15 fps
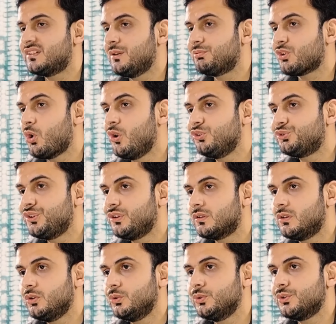steps also
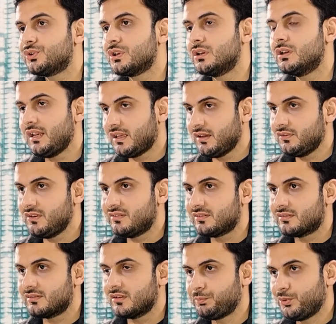include taking
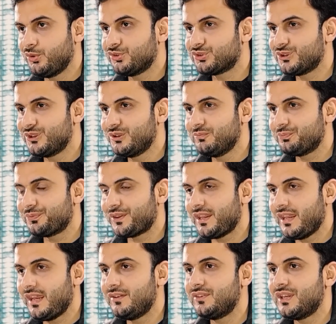this proposal
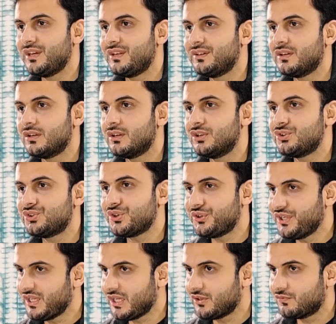and then
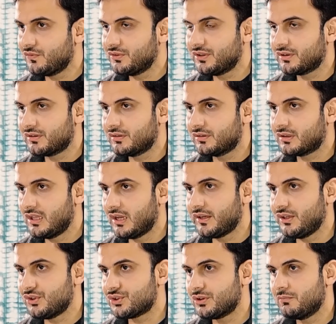sharing it with the
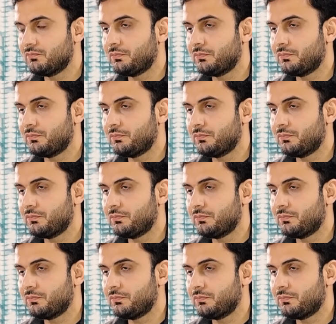client.